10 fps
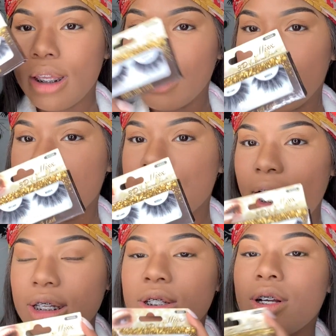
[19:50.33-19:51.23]
these
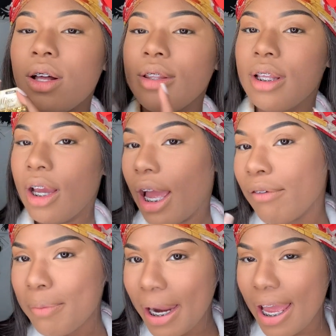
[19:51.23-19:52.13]
lashes, y'all.
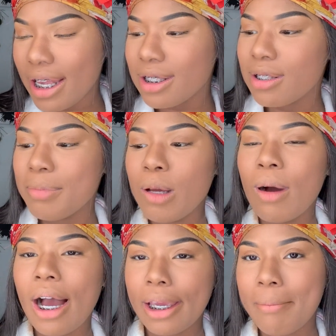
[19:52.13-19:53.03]
Everybody asks me where
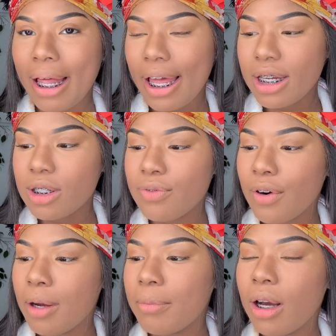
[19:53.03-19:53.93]
I get my lashes
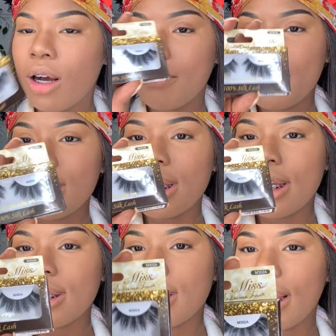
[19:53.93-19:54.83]
from. This
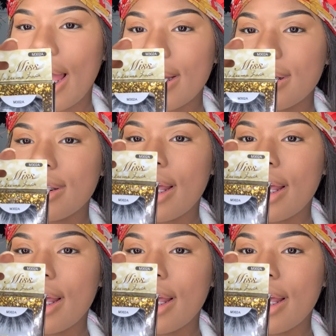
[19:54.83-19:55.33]
is the lashes that